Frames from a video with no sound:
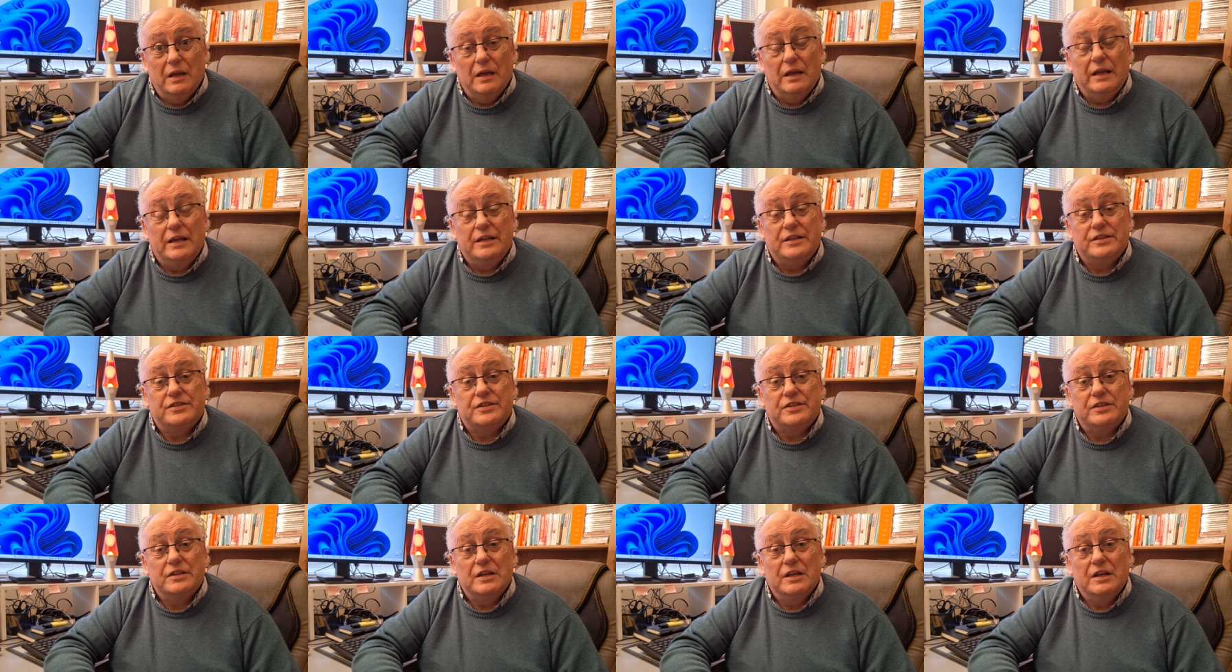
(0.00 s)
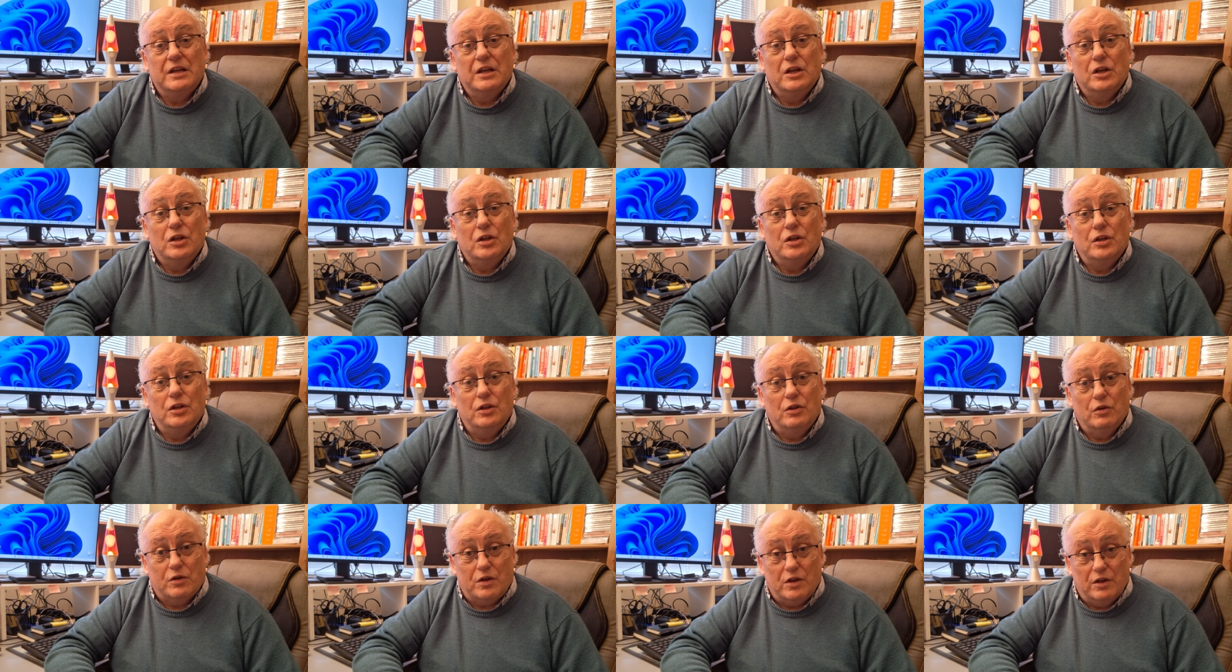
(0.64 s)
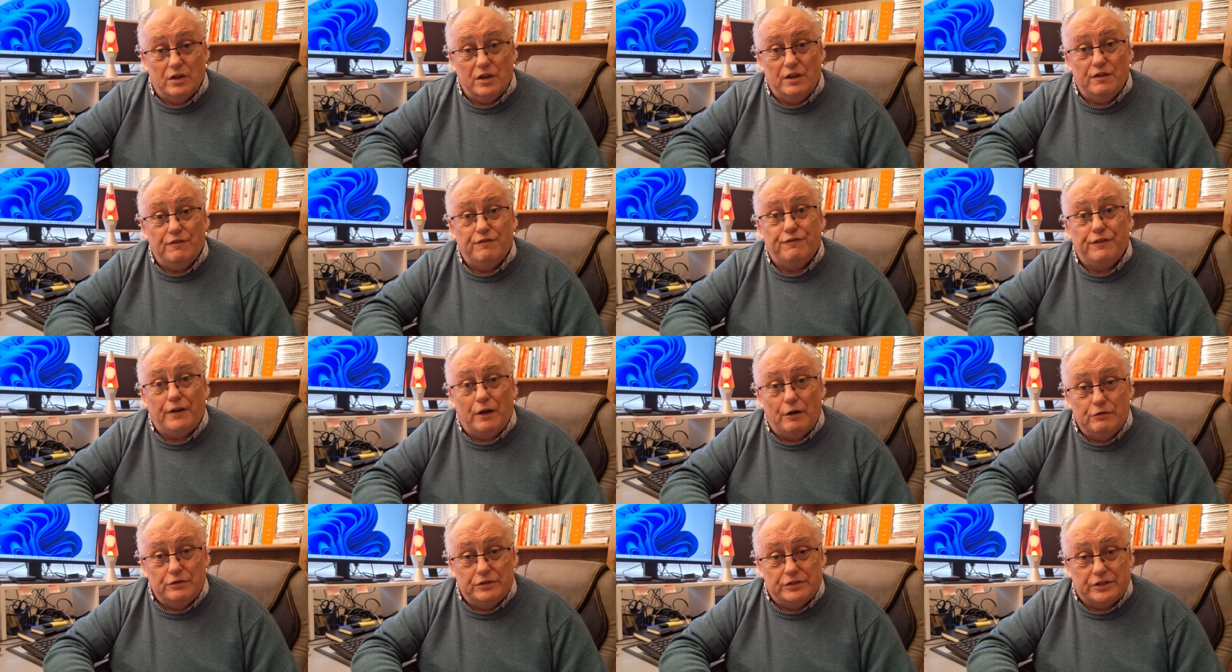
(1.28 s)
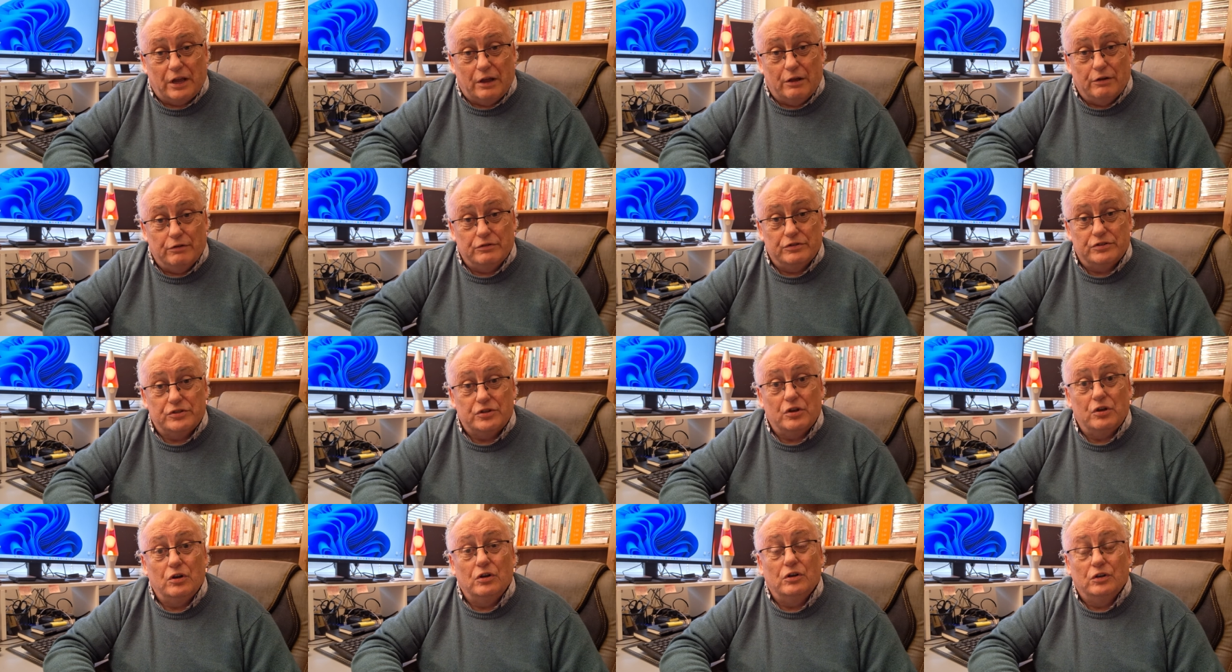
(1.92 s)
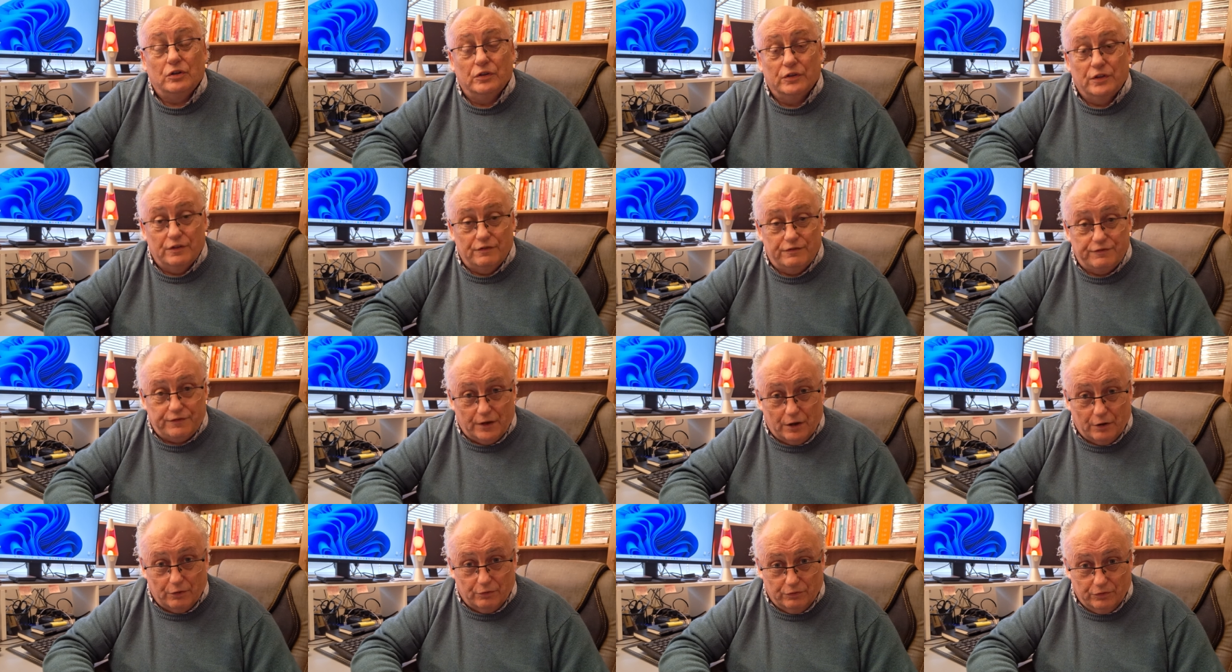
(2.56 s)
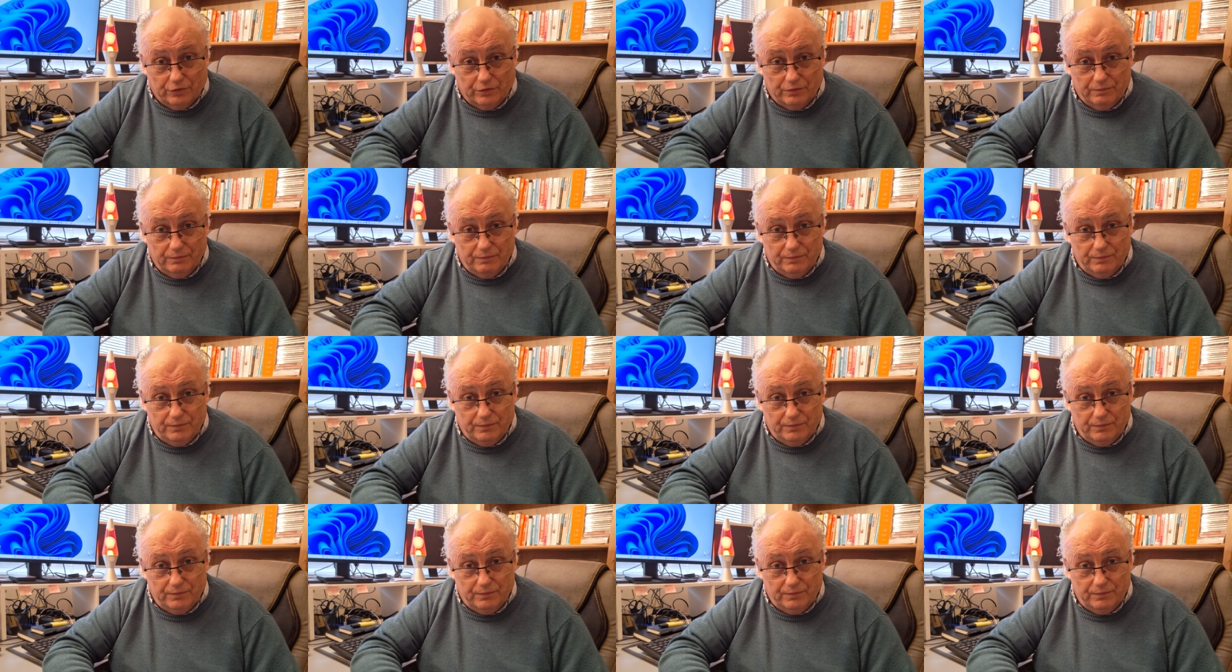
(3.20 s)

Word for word: is look at your photos on the phone.